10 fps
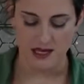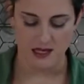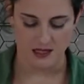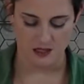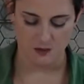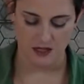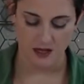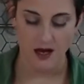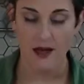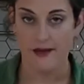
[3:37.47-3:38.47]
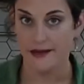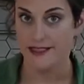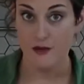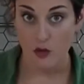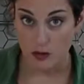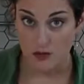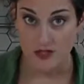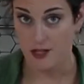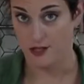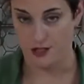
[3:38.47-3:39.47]
is because normal
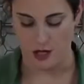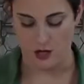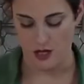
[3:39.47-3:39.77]
salt dough